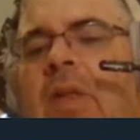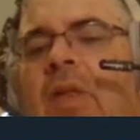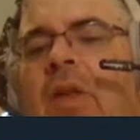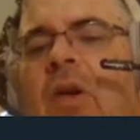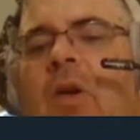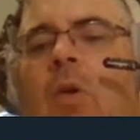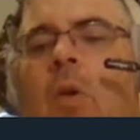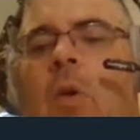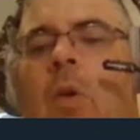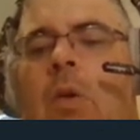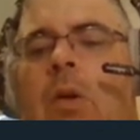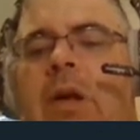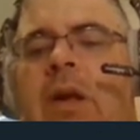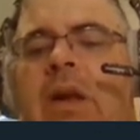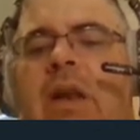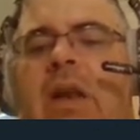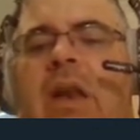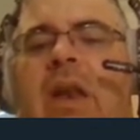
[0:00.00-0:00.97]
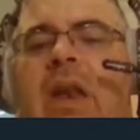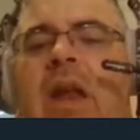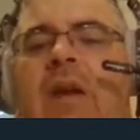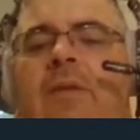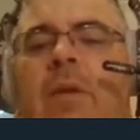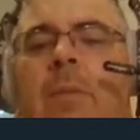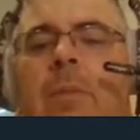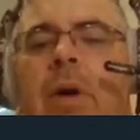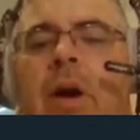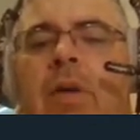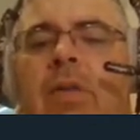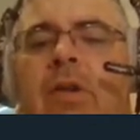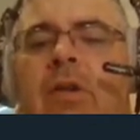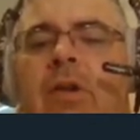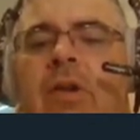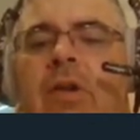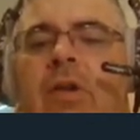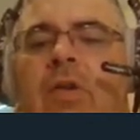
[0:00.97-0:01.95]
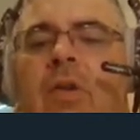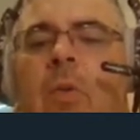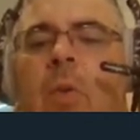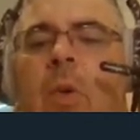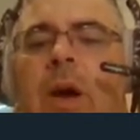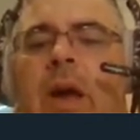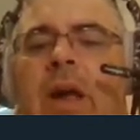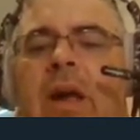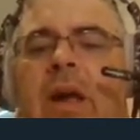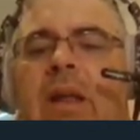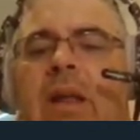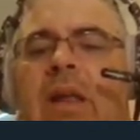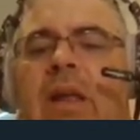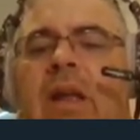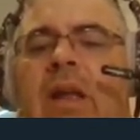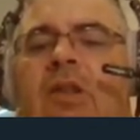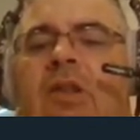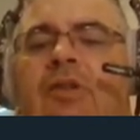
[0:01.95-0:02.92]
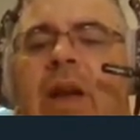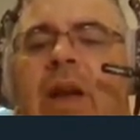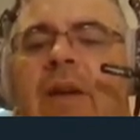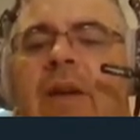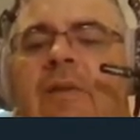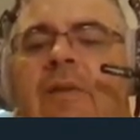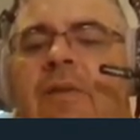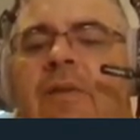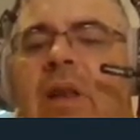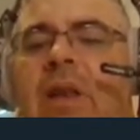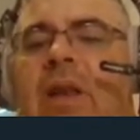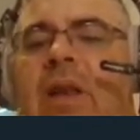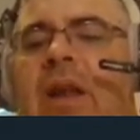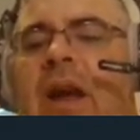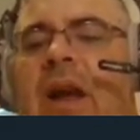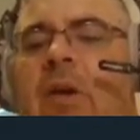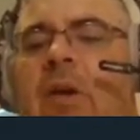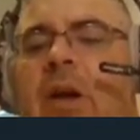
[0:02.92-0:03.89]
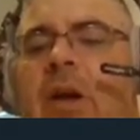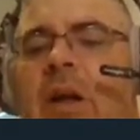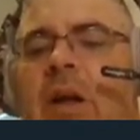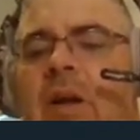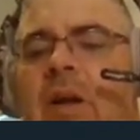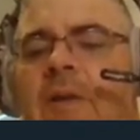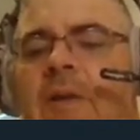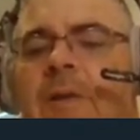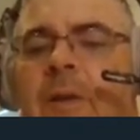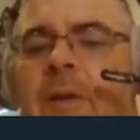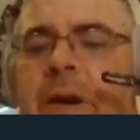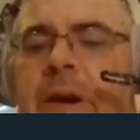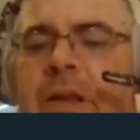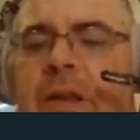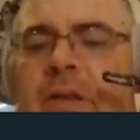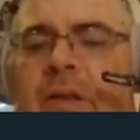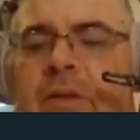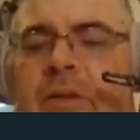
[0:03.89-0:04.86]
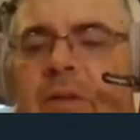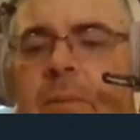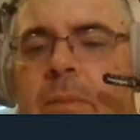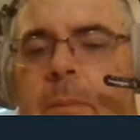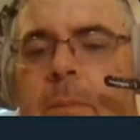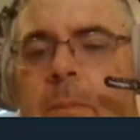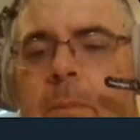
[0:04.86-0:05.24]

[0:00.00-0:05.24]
The cold had never bothered her the way it did Jeff and Terry and their friends.